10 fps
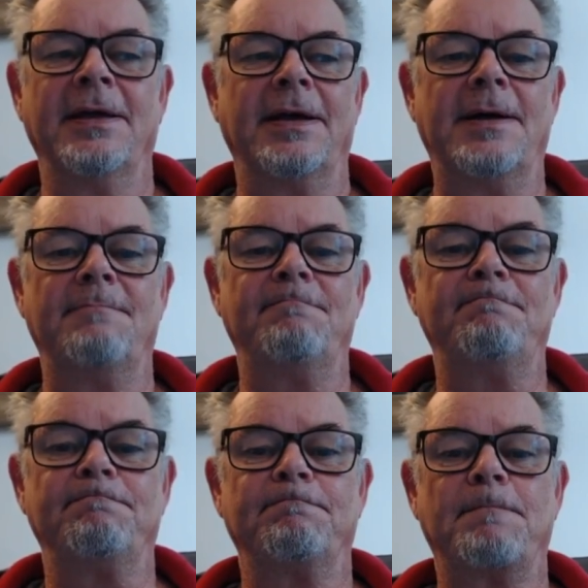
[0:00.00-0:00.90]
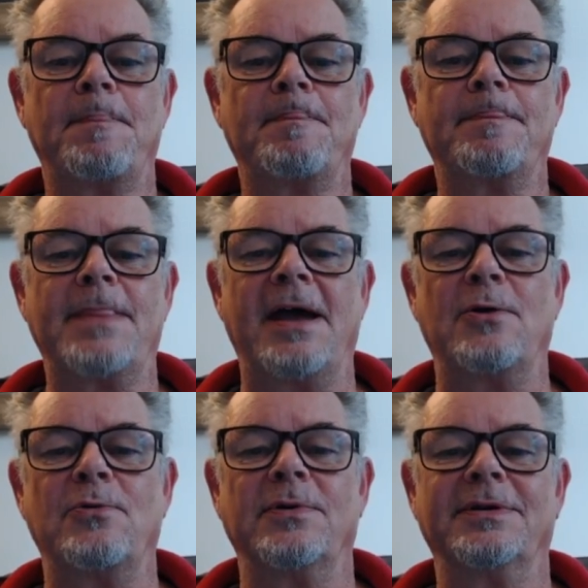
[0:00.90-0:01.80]

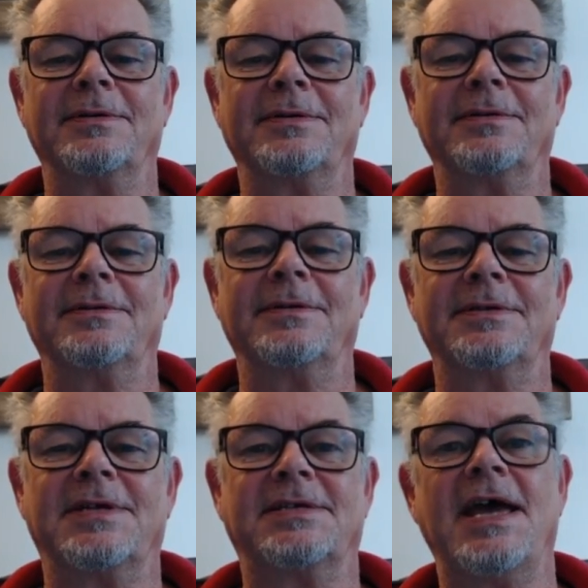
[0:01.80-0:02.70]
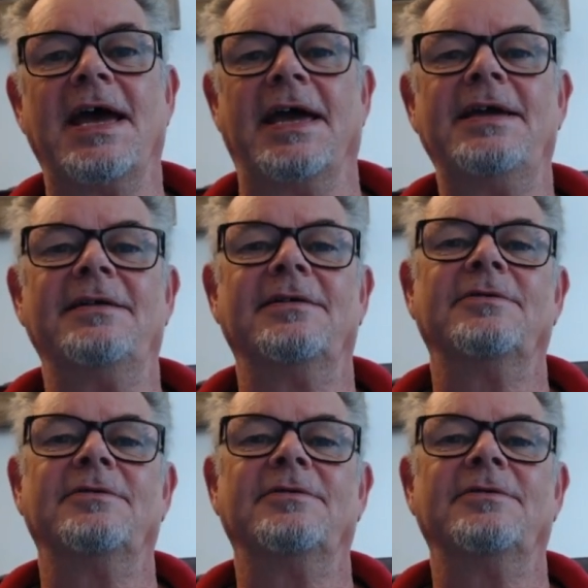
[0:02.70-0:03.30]
Now, today,